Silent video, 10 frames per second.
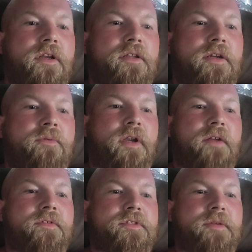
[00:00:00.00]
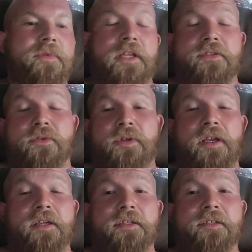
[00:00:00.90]
gonna what I have to say, but that's
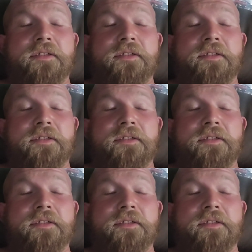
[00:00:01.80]
okay.